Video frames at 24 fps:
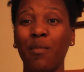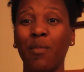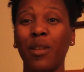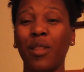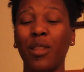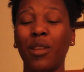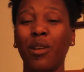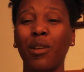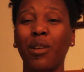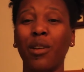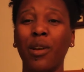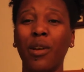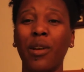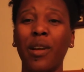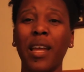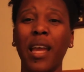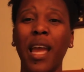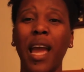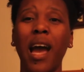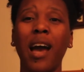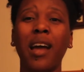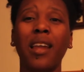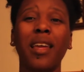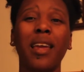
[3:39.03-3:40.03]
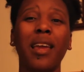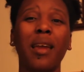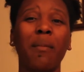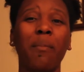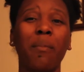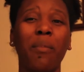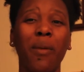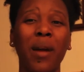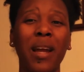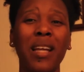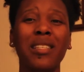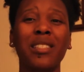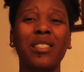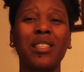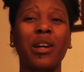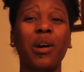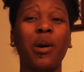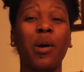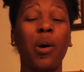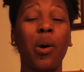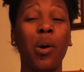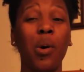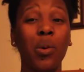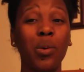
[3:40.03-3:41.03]
but they're learning how to embrace
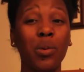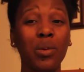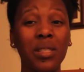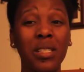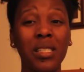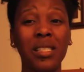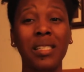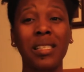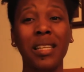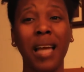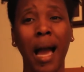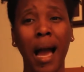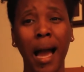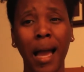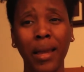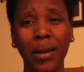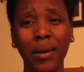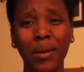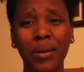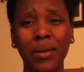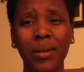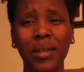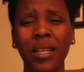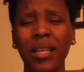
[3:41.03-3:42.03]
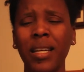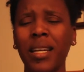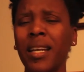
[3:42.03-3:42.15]
their own style.